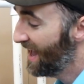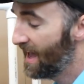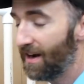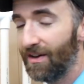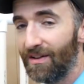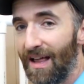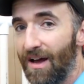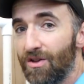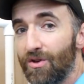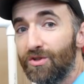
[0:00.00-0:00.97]
and it'll
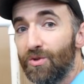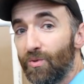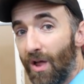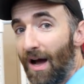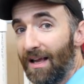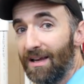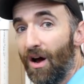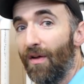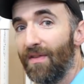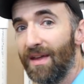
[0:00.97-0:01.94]
allow you to lock it
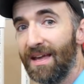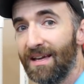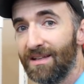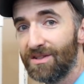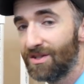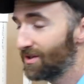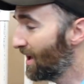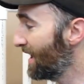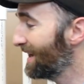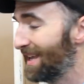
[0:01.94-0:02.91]
on the end so
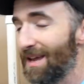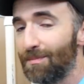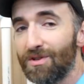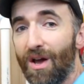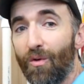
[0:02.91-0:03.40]
that it keeps,